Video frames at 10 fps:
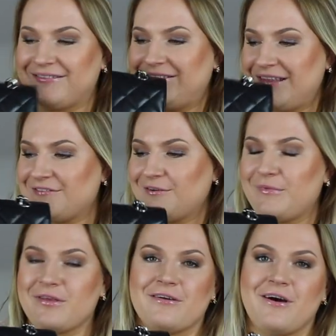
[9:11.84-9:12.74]
These are
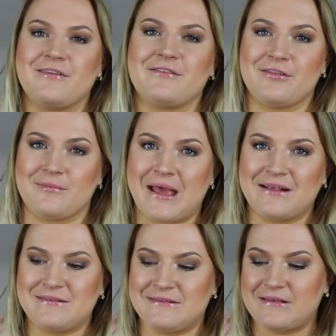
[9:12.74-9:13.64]
my thoughts on the
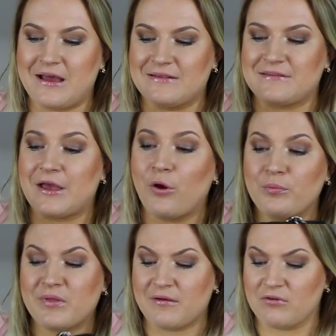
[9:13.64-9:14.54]
maxi size. I
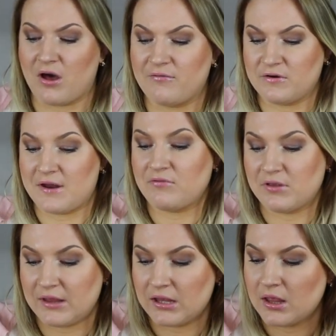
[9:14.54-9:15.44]
hope that I've covered
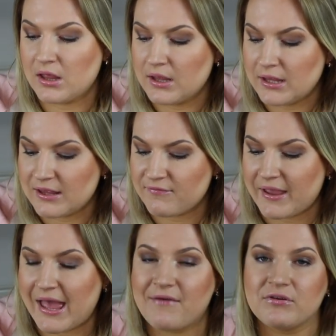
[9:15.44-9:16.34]
everything. If
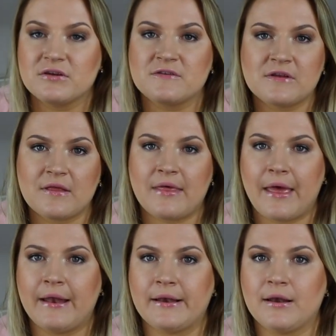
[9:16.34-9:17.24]
I haven't,
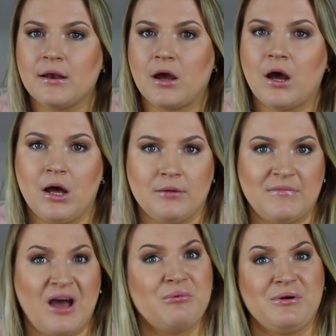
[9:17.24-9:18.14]
then
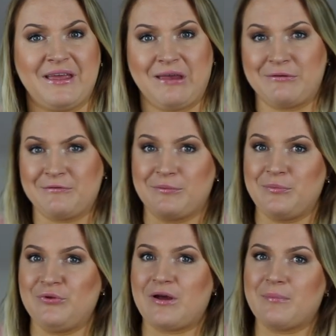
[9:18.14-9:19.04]
I will hear it
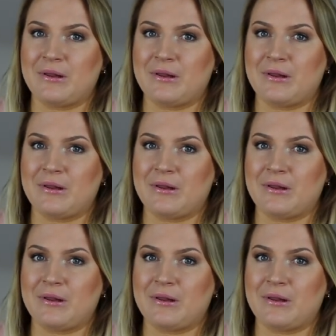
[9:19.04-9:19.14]
from you down